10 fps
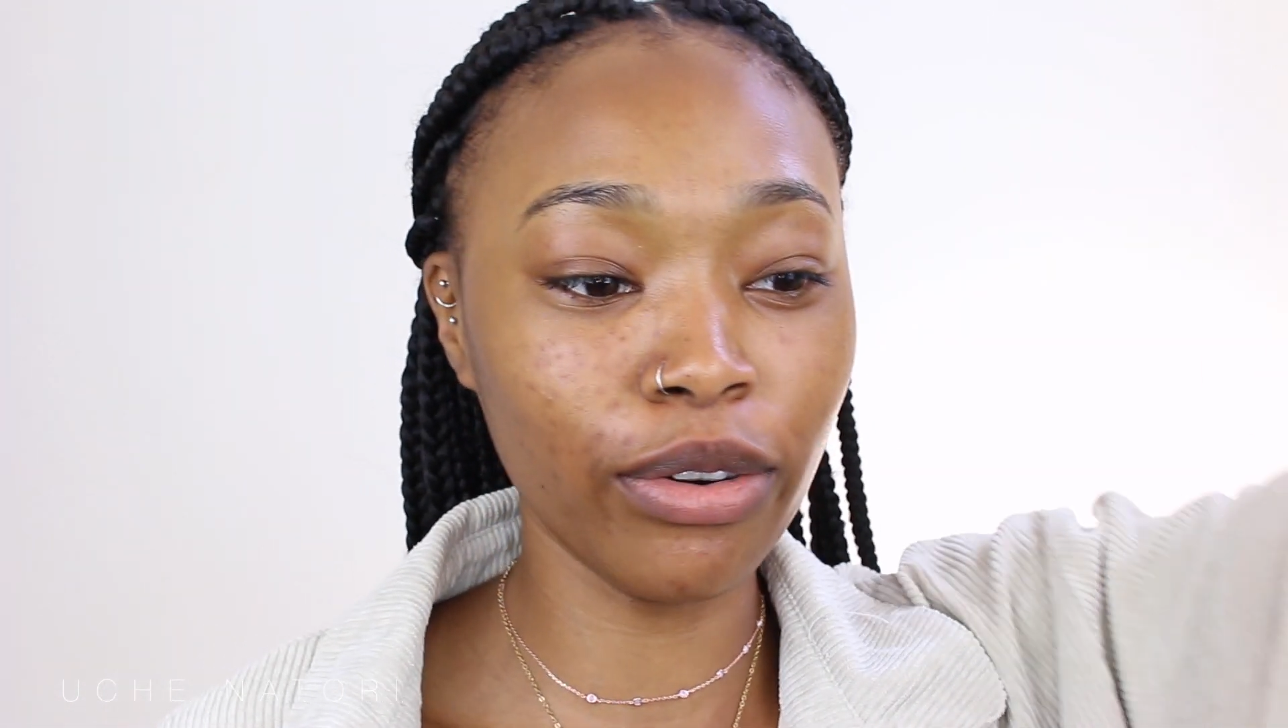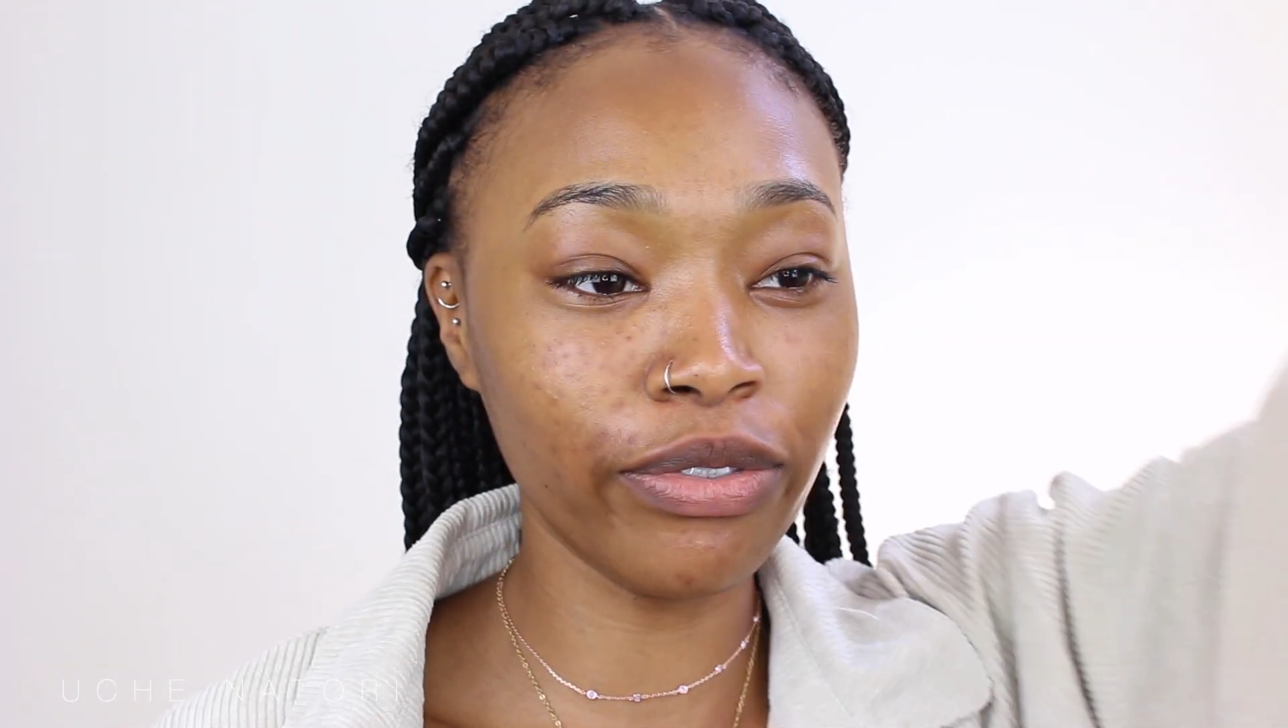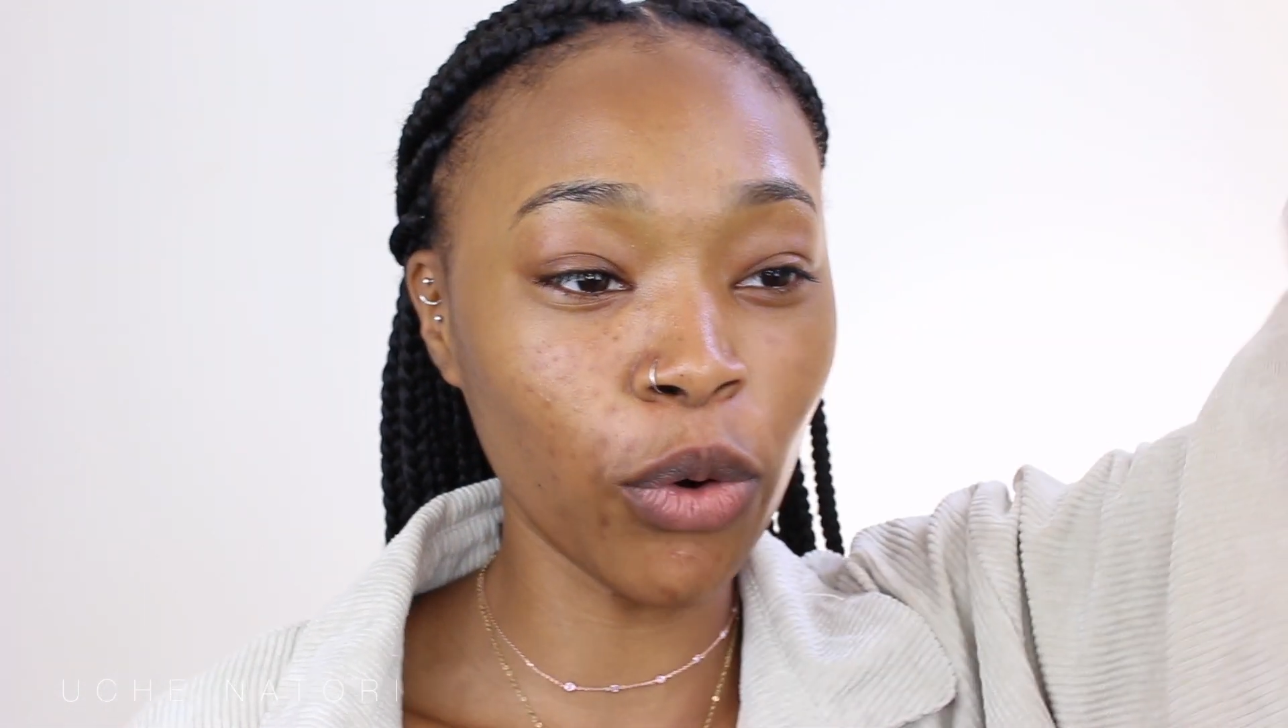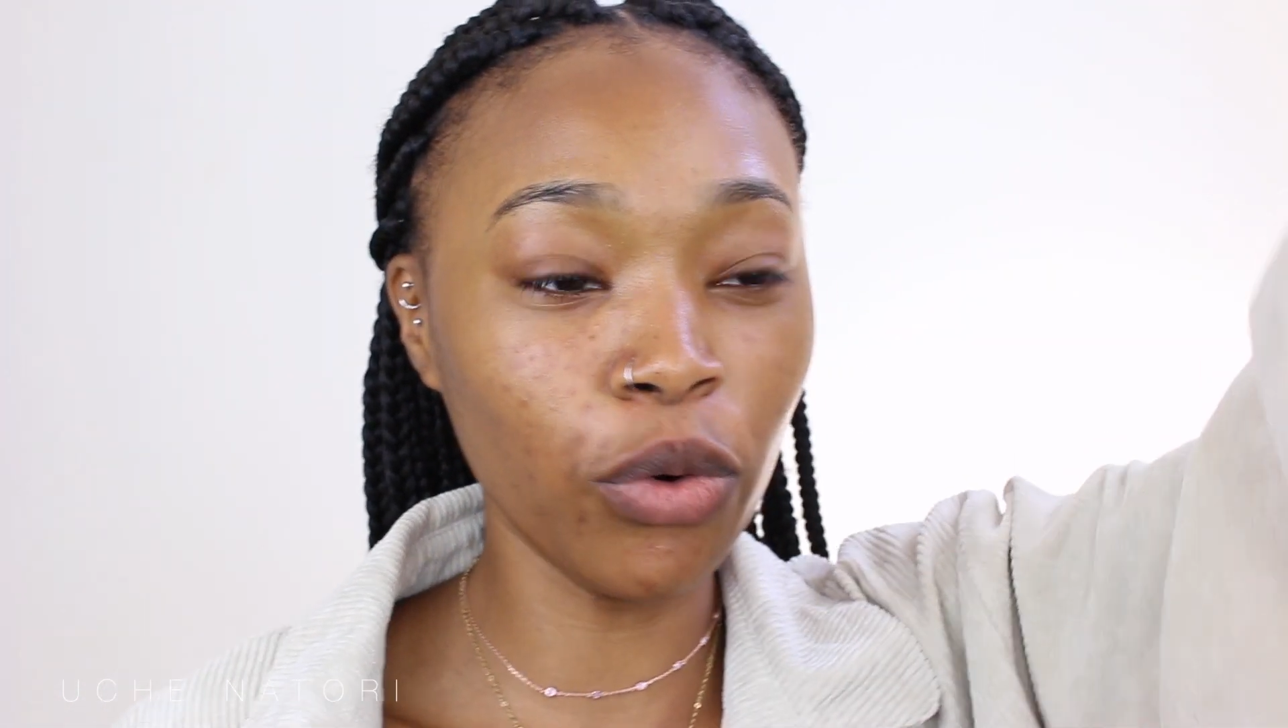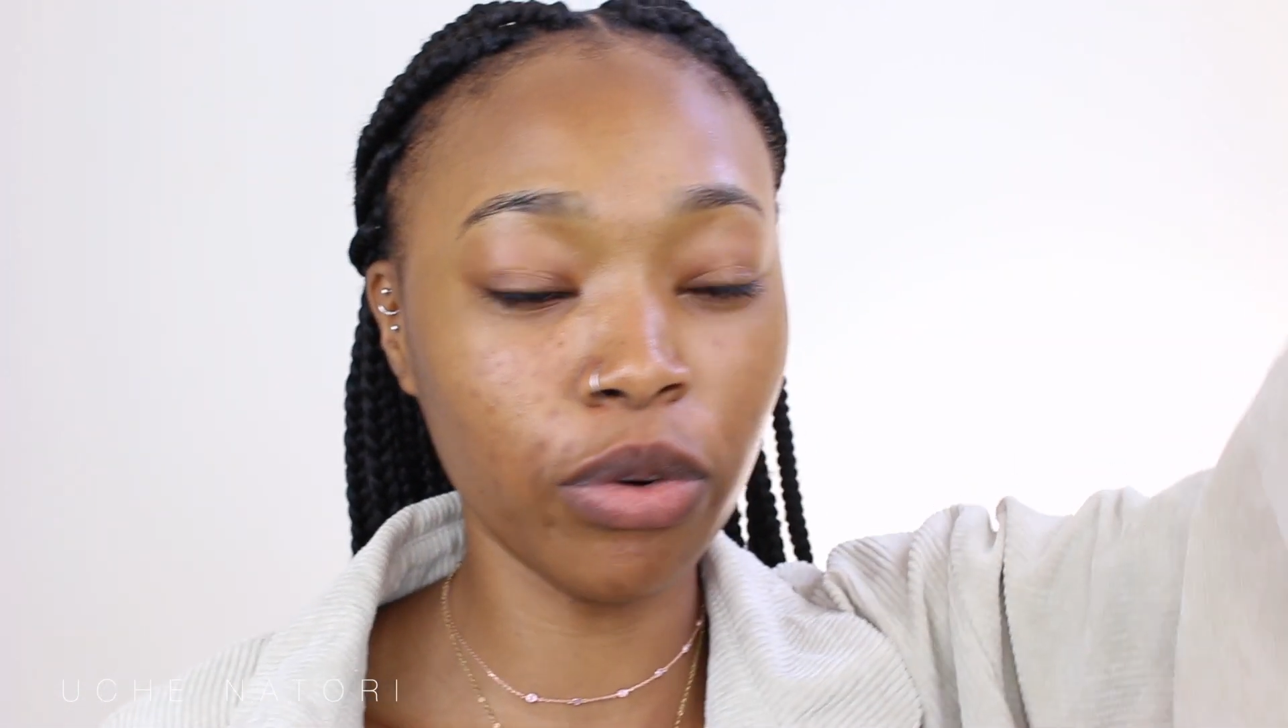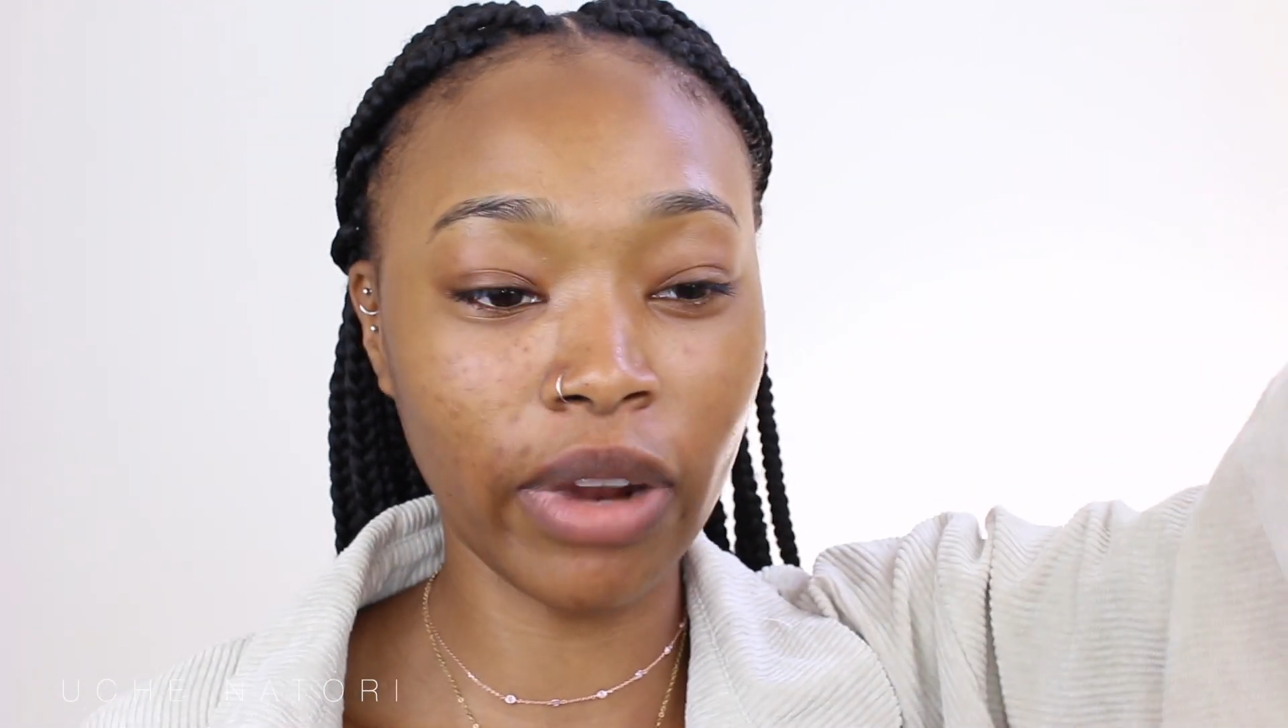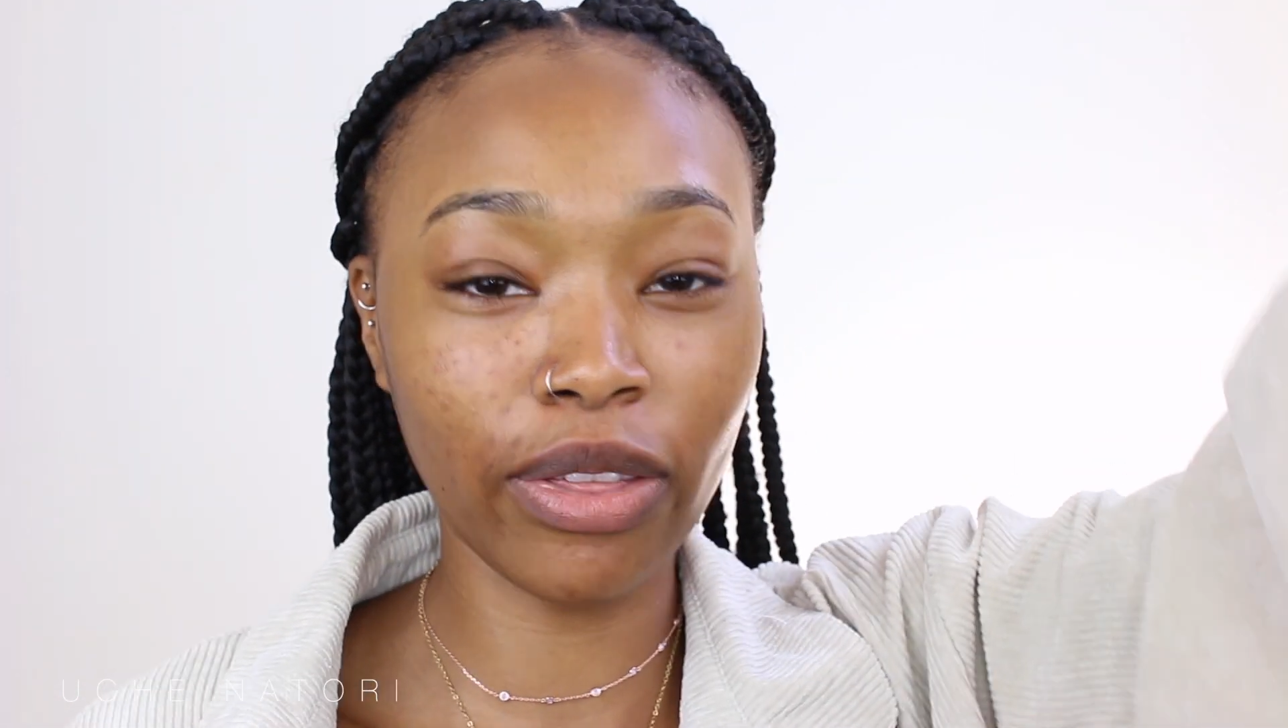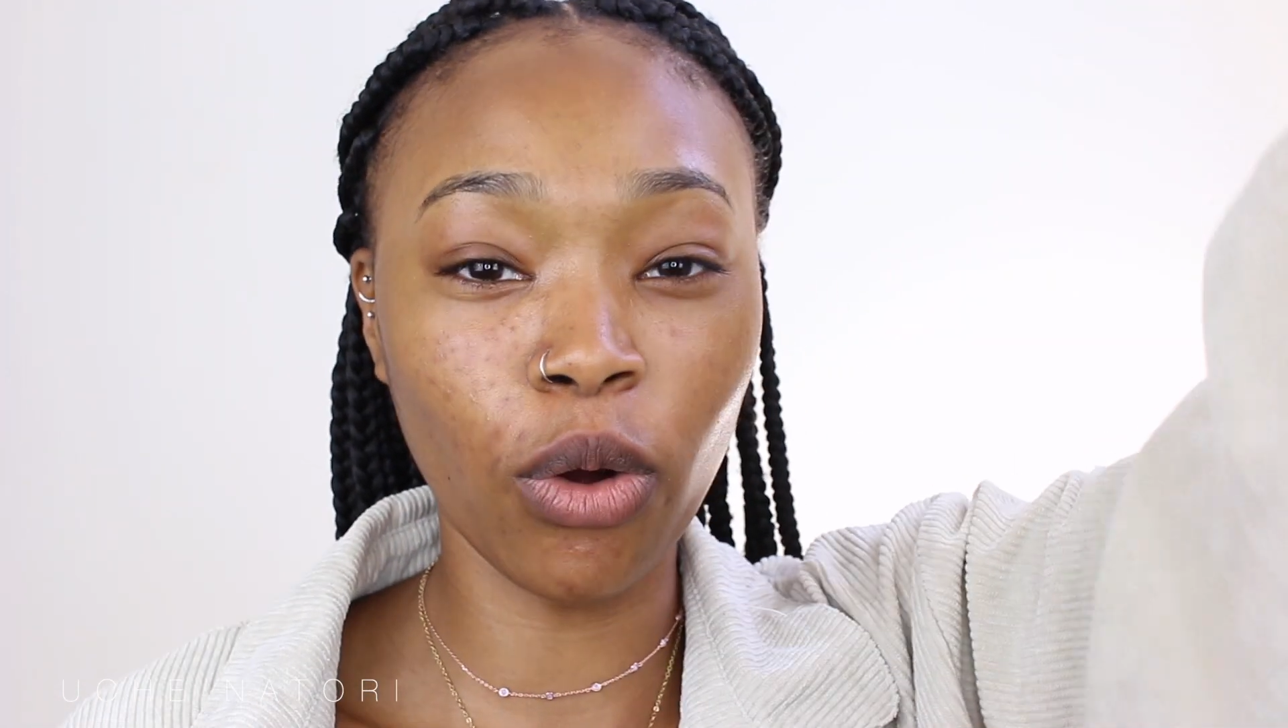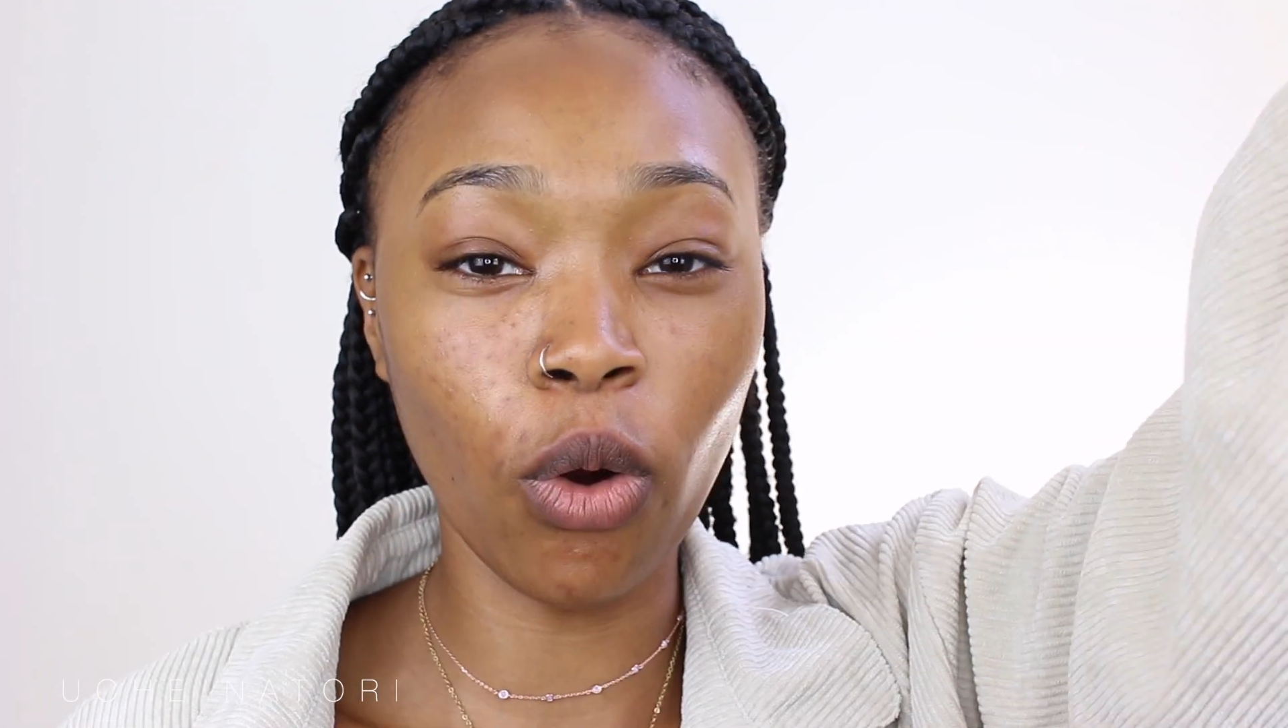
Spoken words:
fall from the